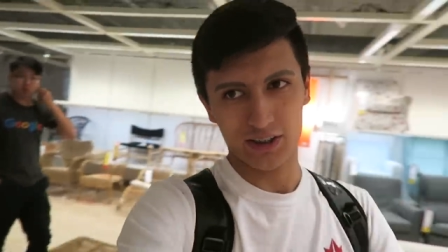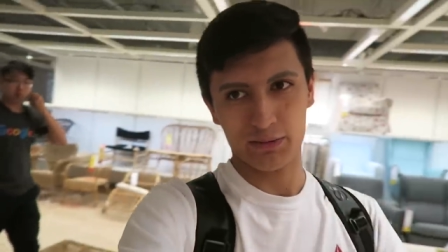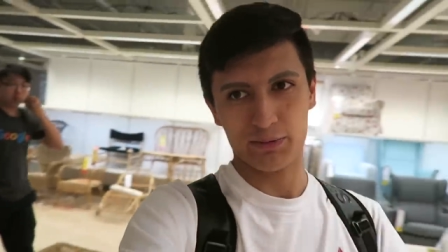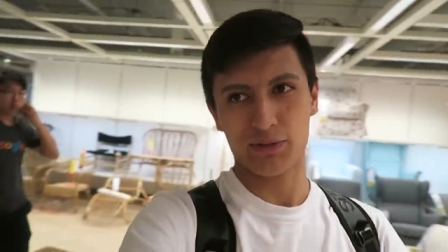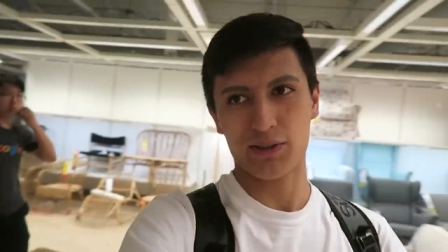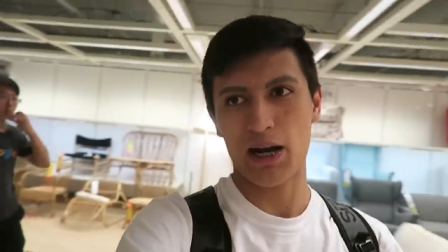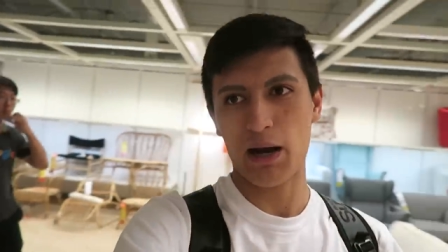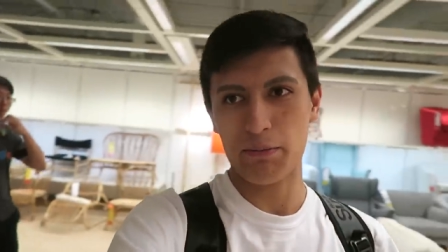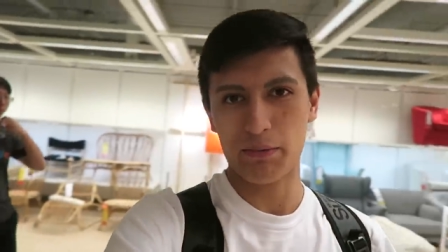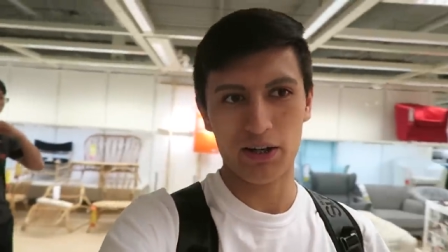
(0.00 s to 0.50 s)

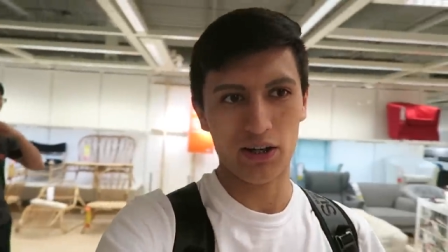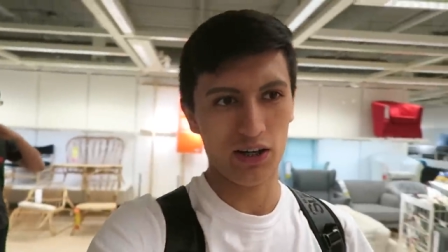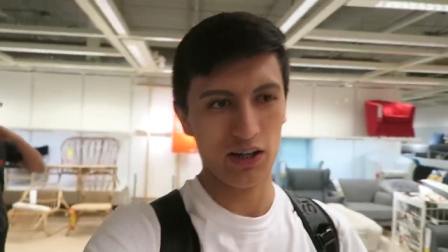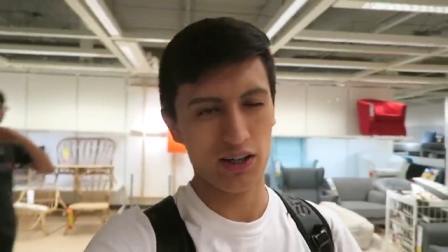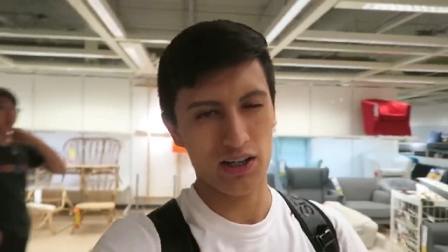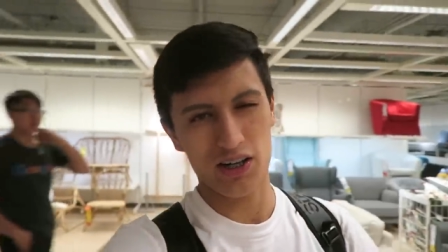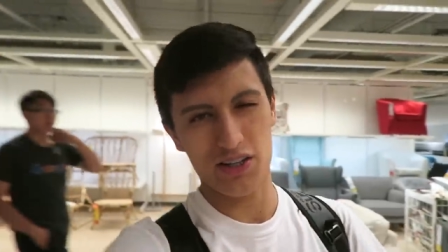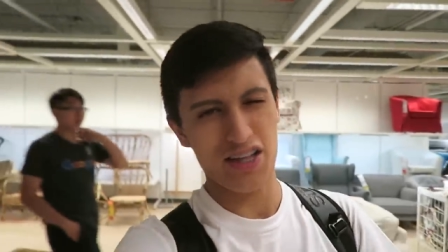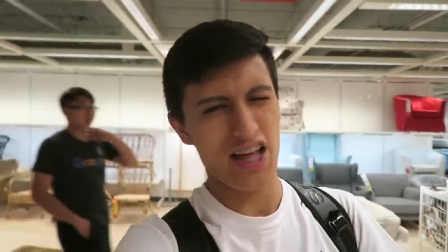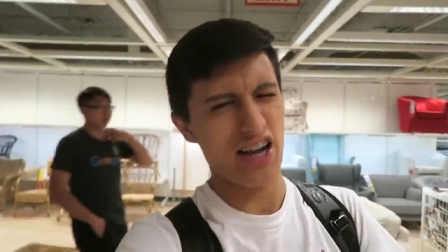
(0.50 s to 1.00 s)
subscribe to her,
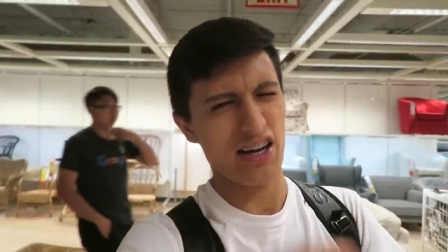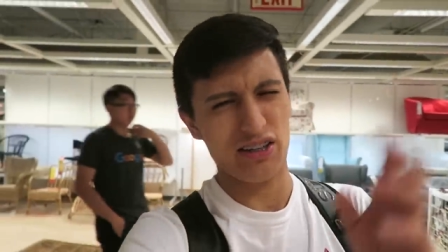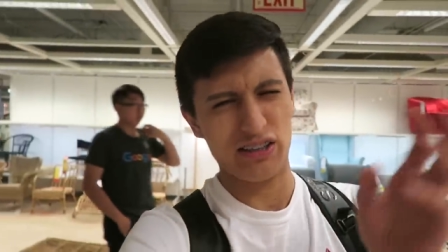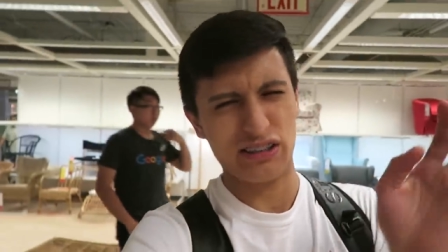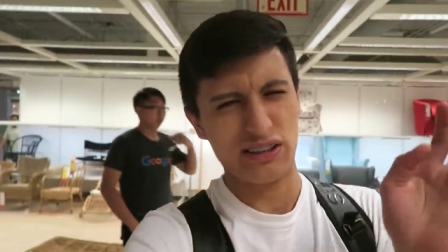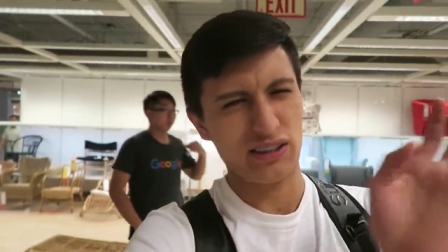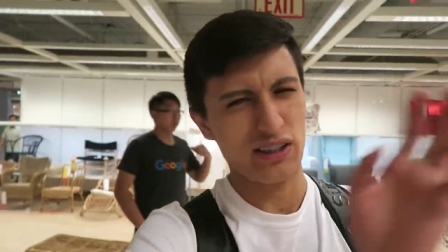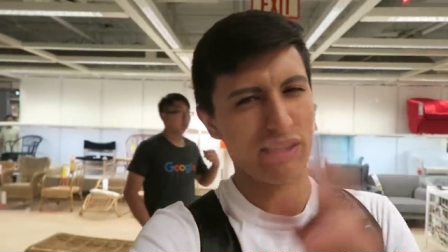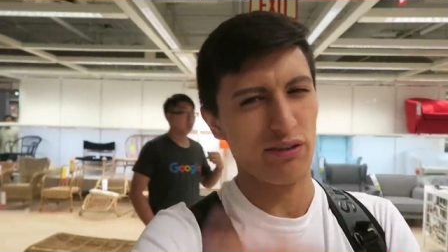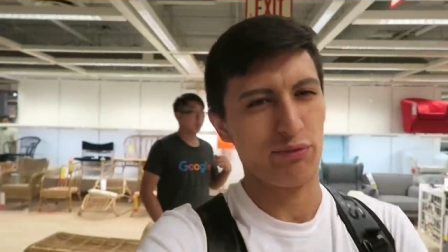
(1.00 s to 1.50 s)
and all that
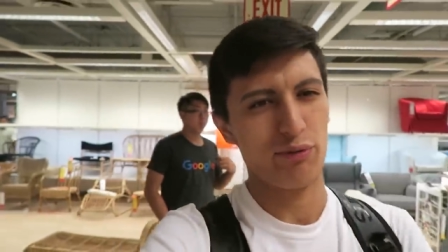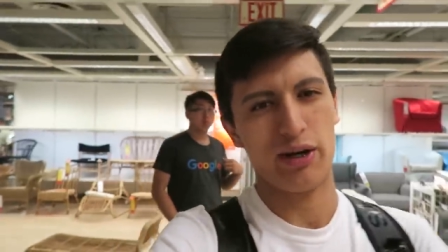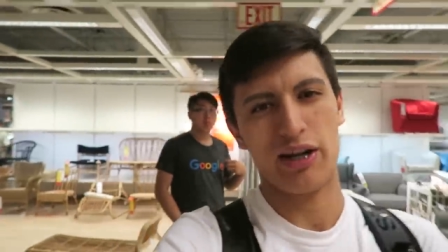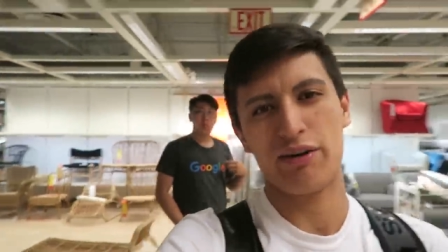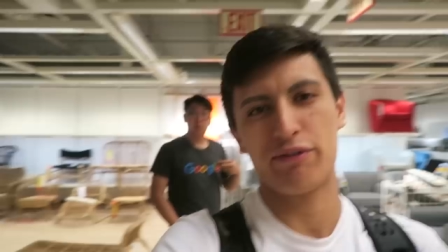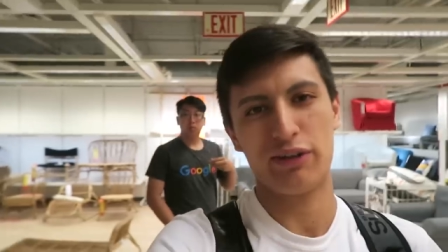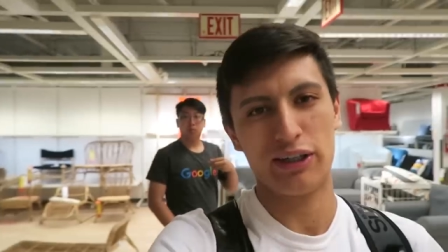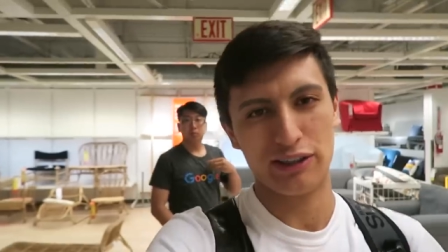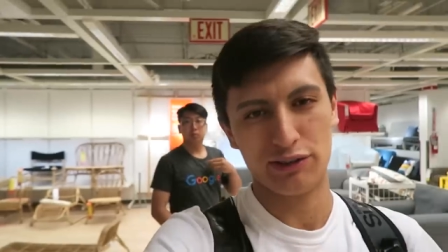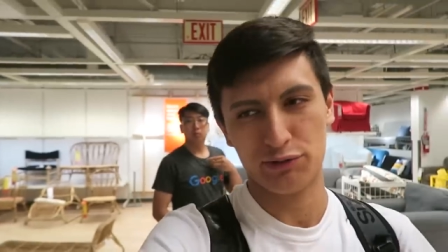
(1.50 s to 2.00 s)
good stuff
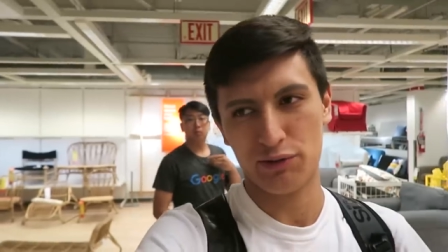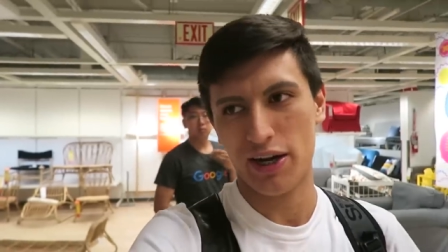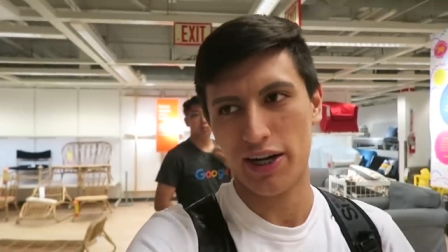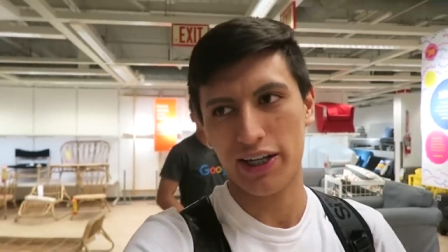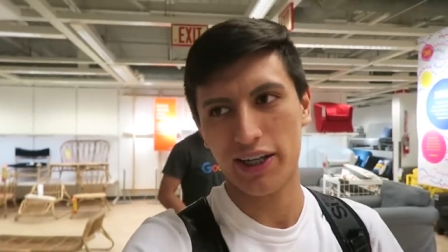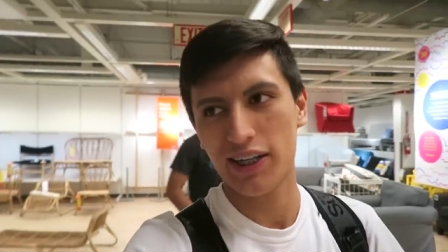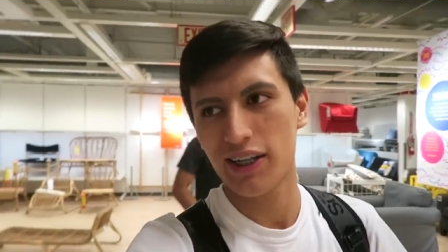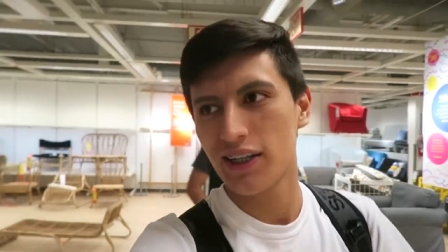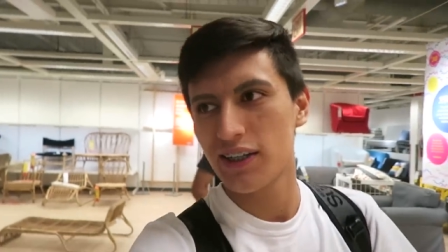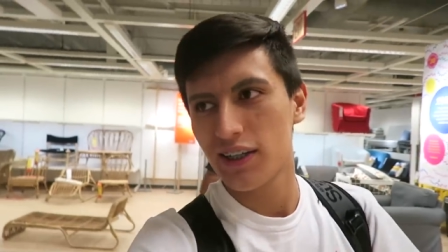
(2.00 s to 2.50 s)
whenever it's
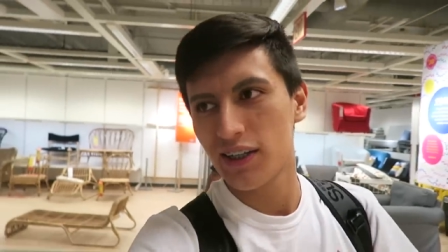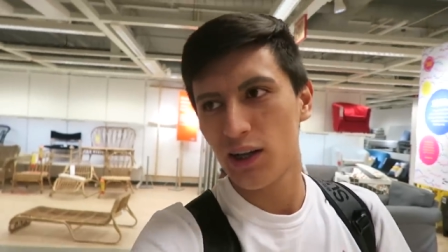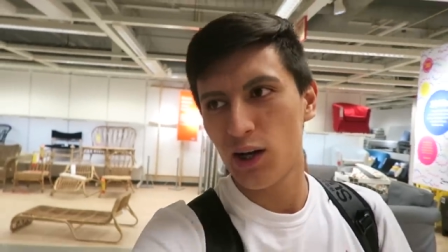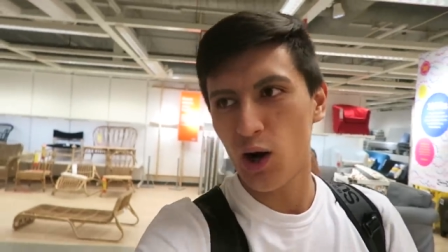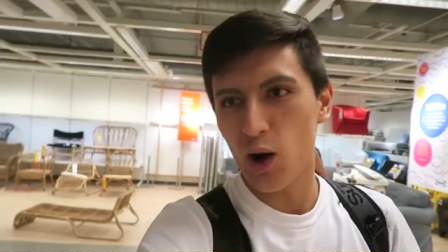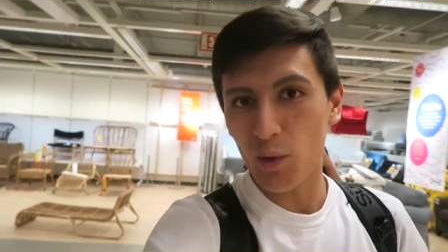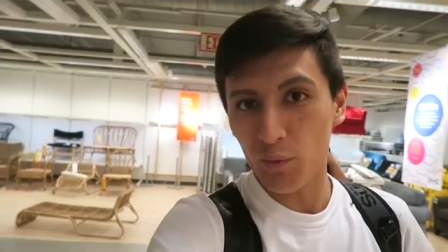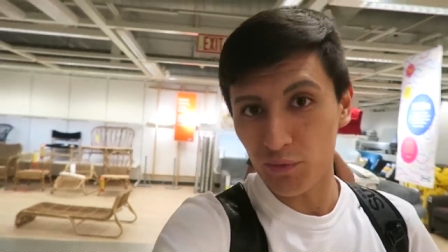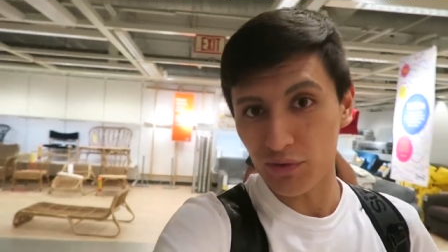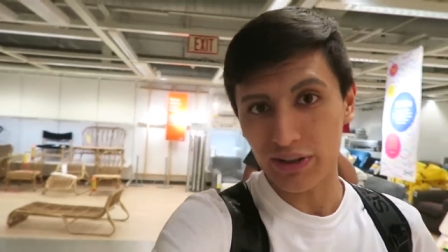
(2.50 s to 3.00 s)
ready,
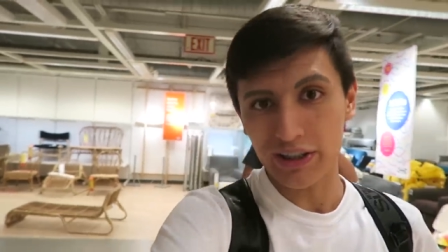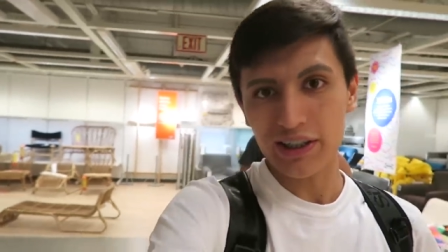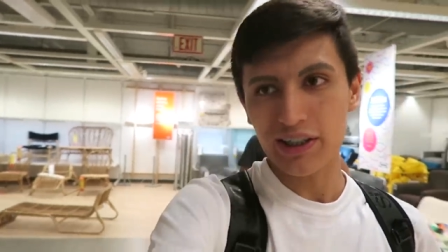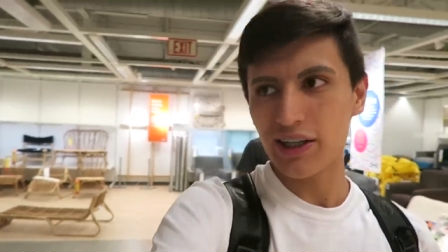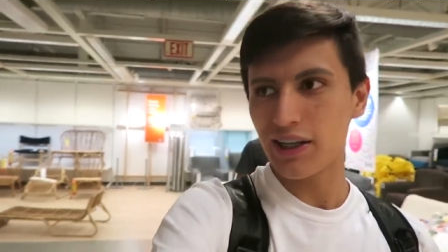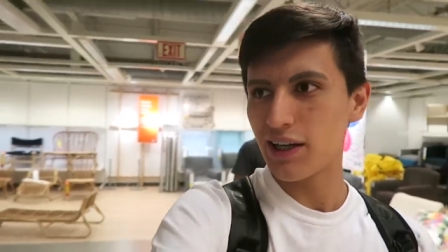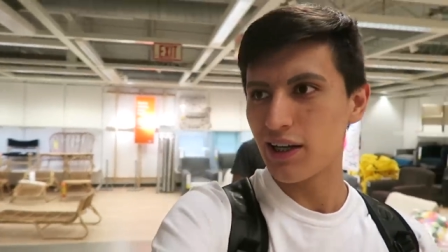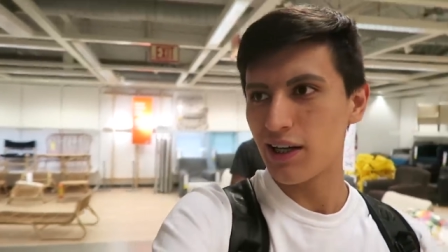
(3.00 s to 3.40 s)
hopefully.